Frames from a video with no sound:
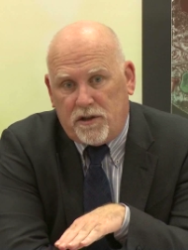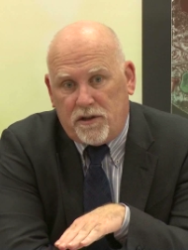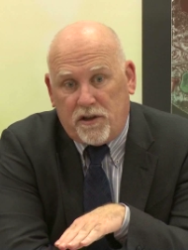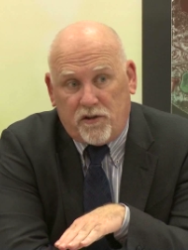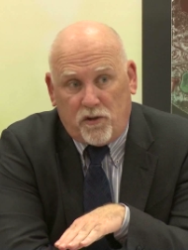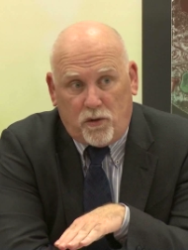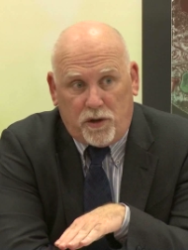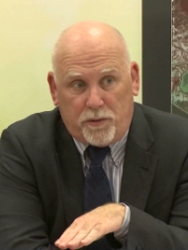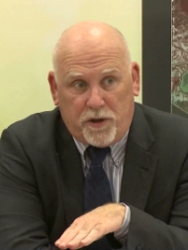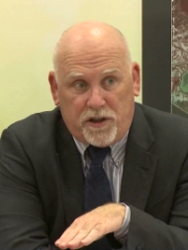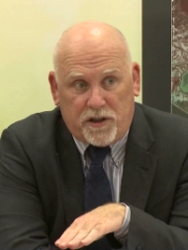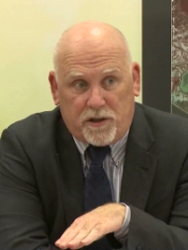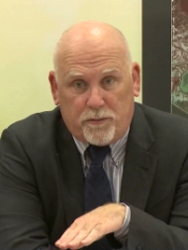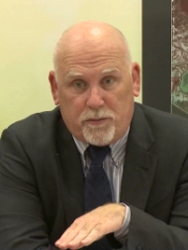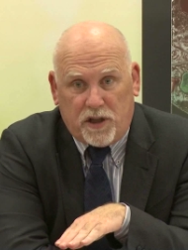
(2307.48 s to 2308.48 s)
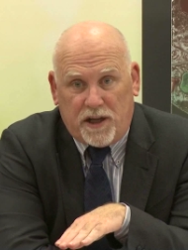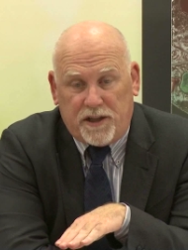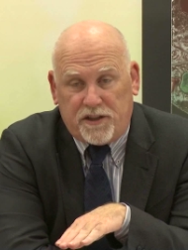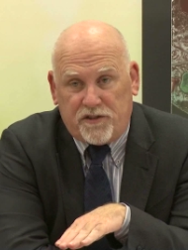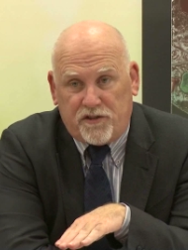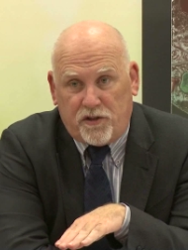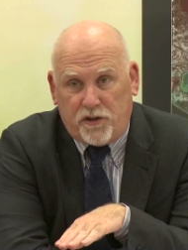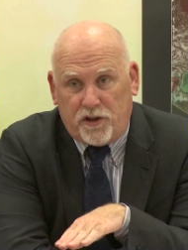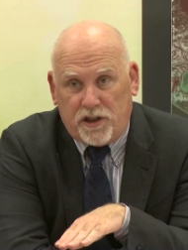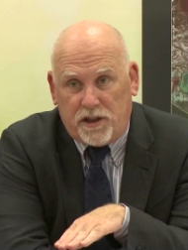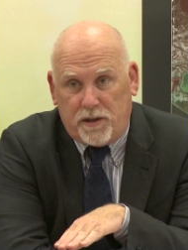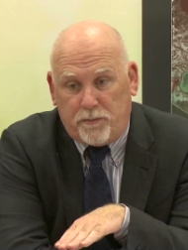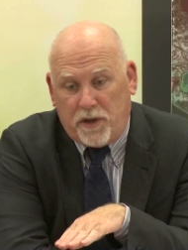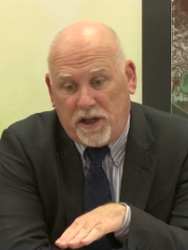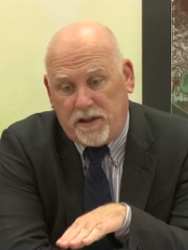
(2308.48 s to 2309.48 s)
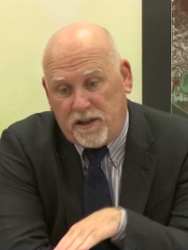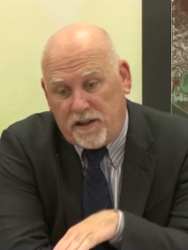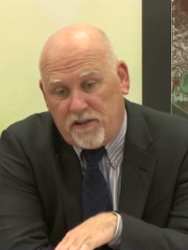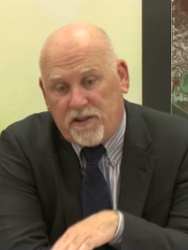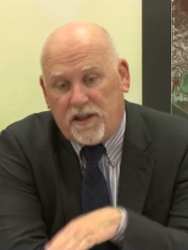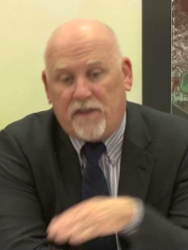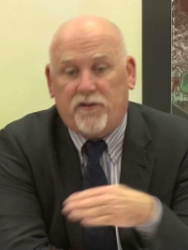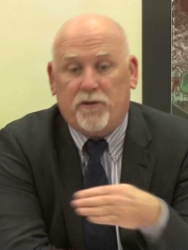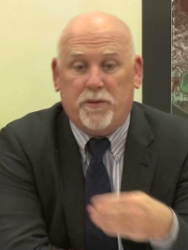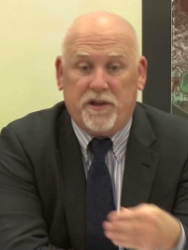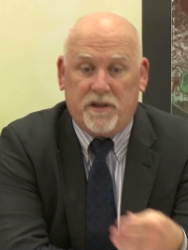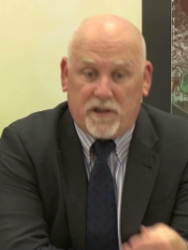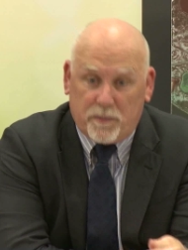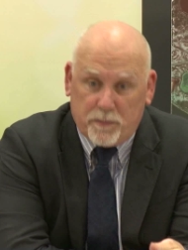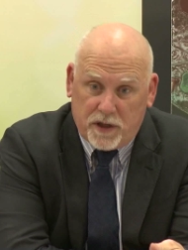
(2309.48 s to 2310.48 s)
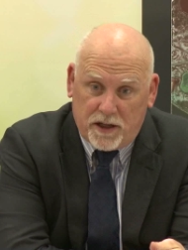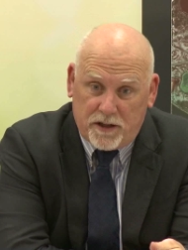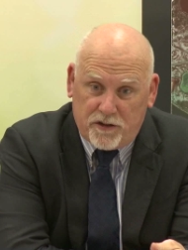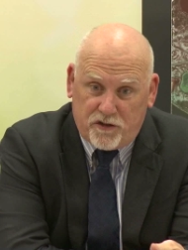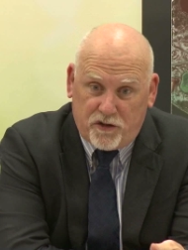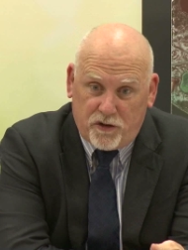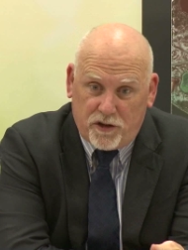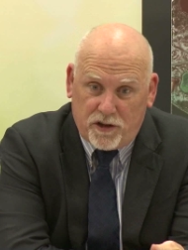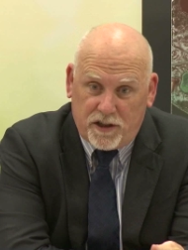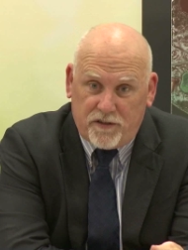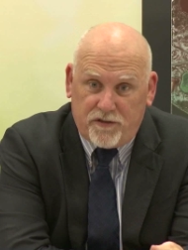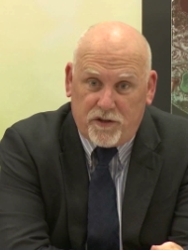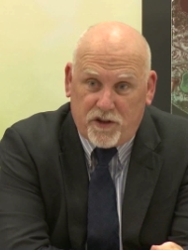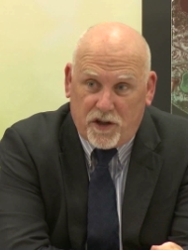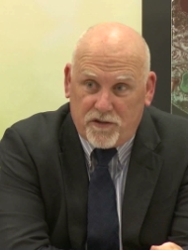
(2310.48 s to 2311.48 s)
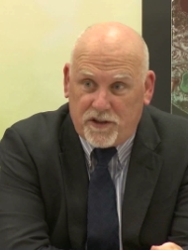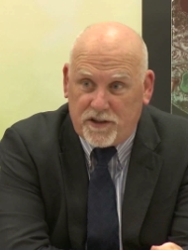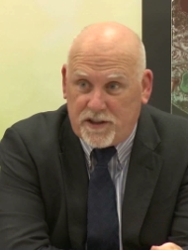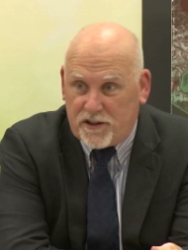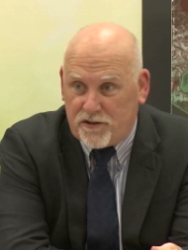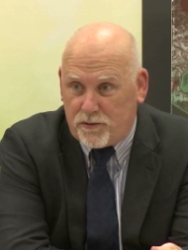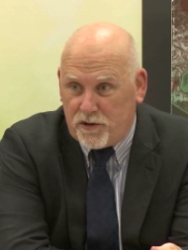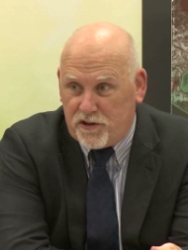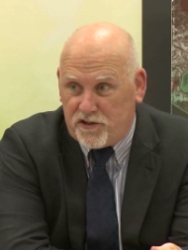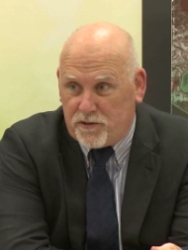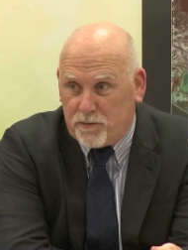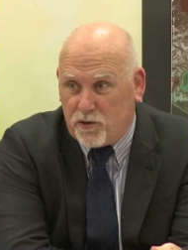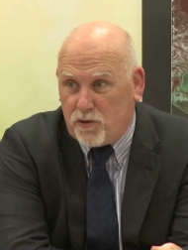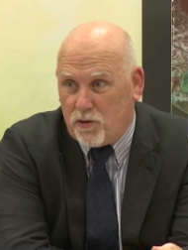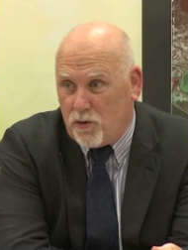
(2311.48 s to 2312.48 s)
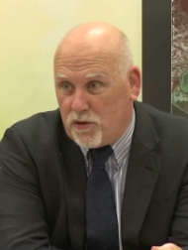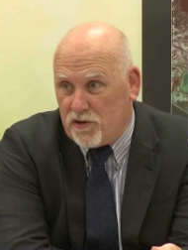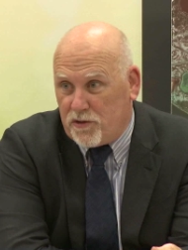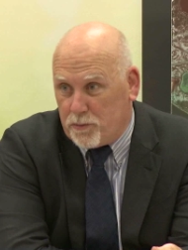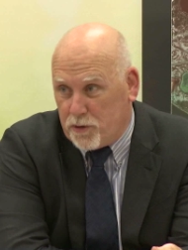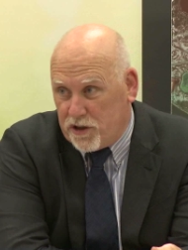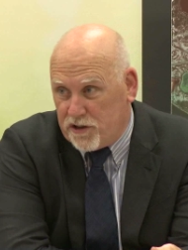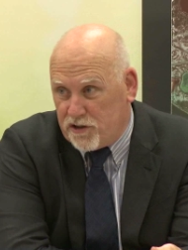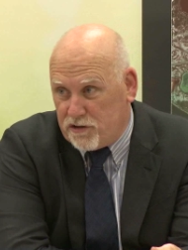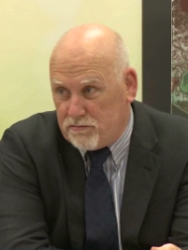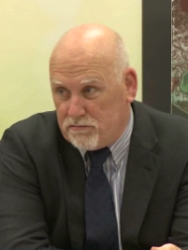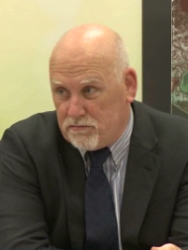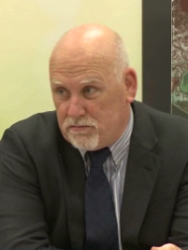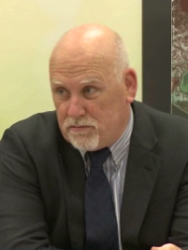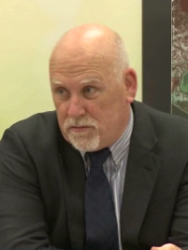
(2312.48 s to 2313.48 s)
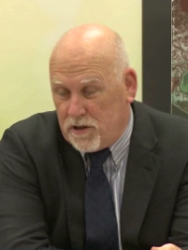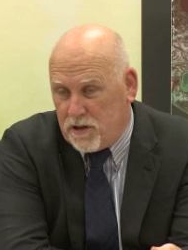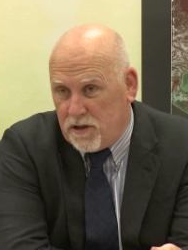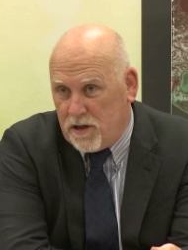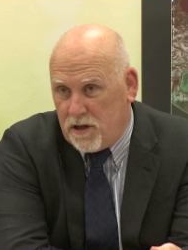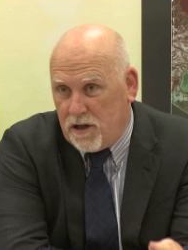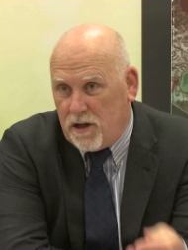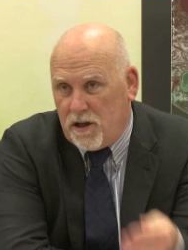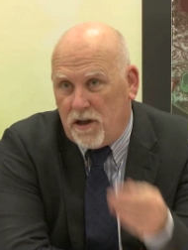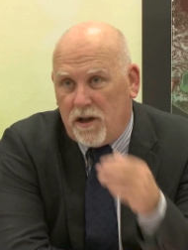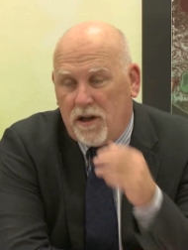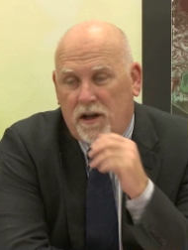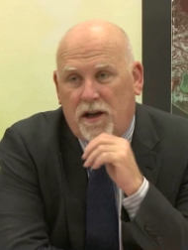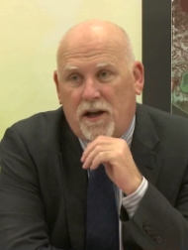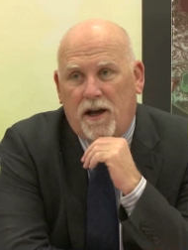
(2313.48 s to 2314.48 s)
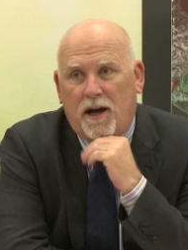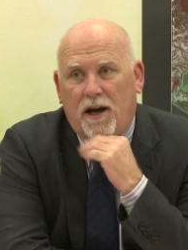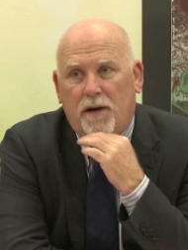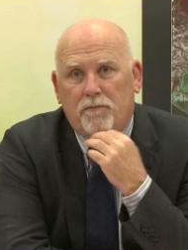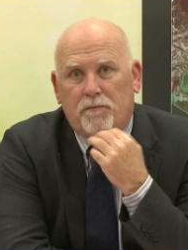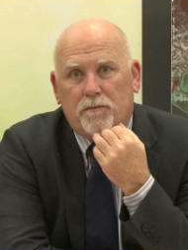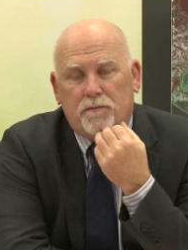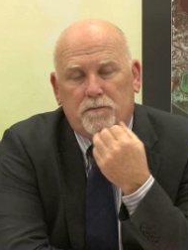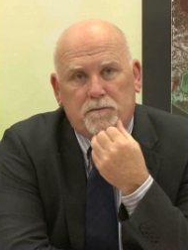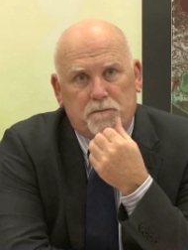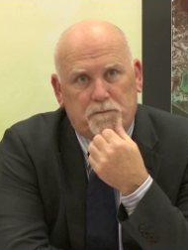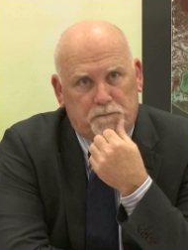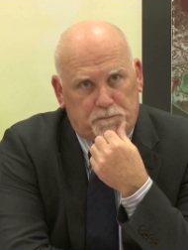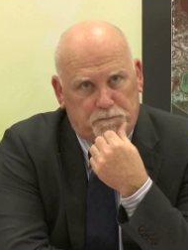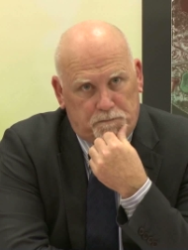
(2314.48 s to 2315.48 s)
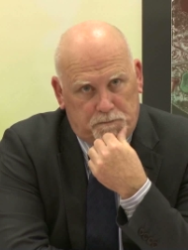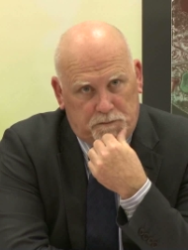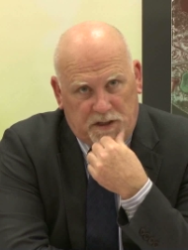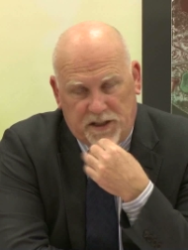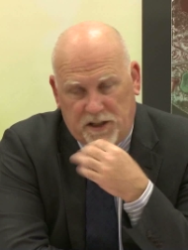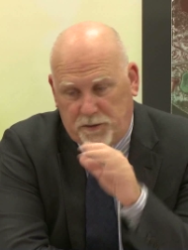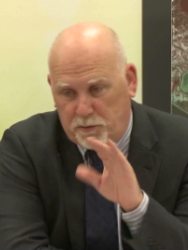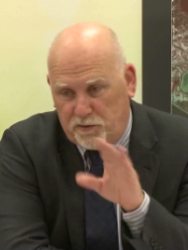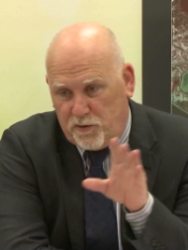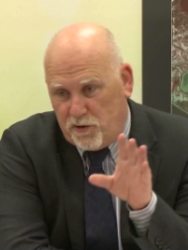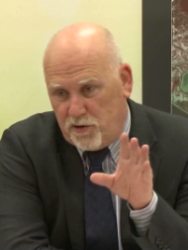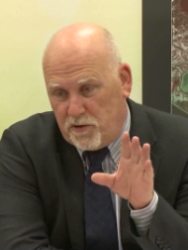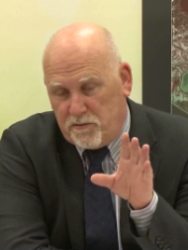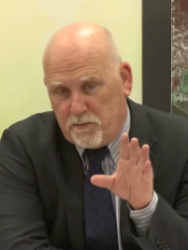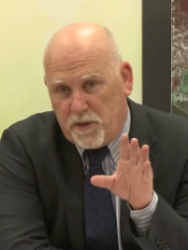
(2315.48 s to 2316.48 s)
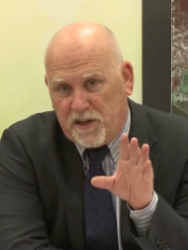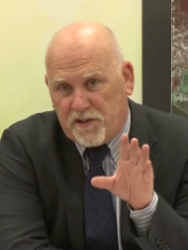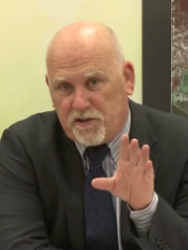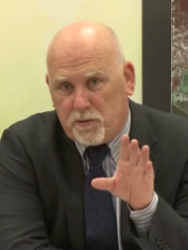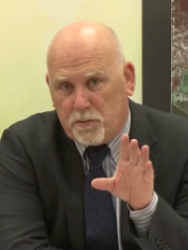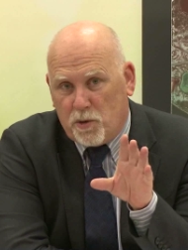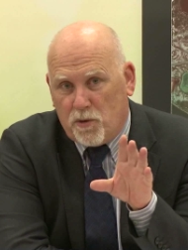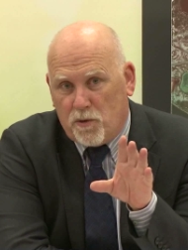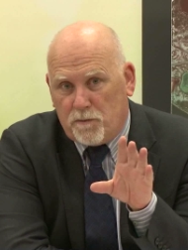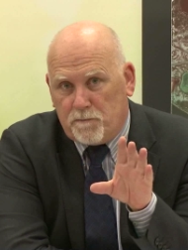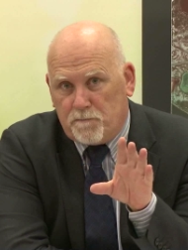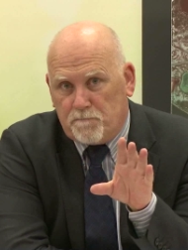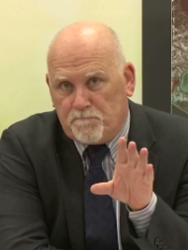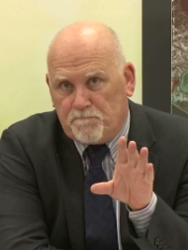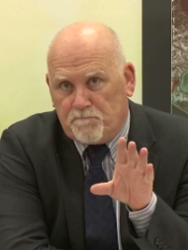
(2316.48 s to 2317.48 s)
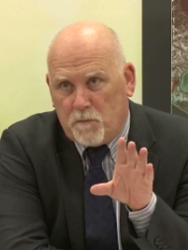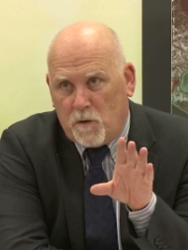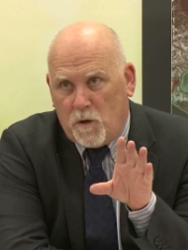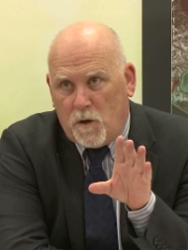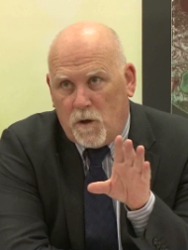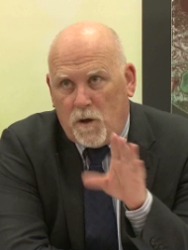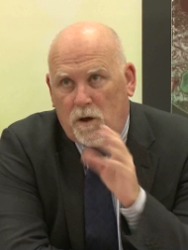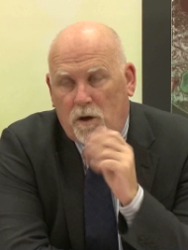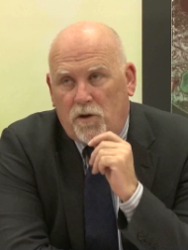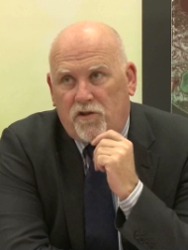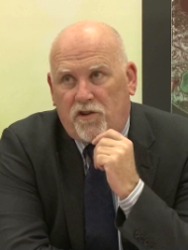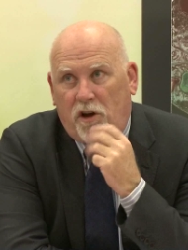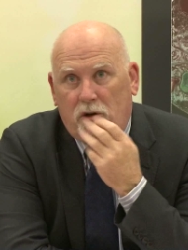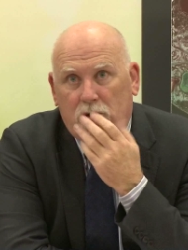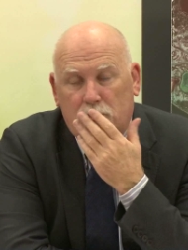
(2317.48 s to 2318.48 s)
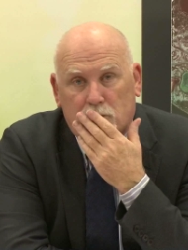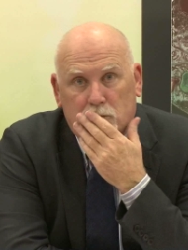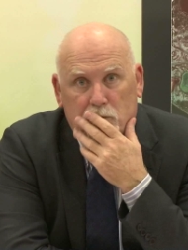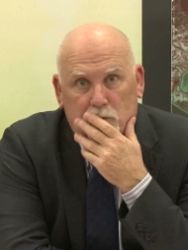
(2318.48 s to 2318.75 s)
there's already been a complaint internally, but there doesn't have to be a complaint internally if you don't think that's reasonable or it's a breach. And that's before you even bounce the ball. So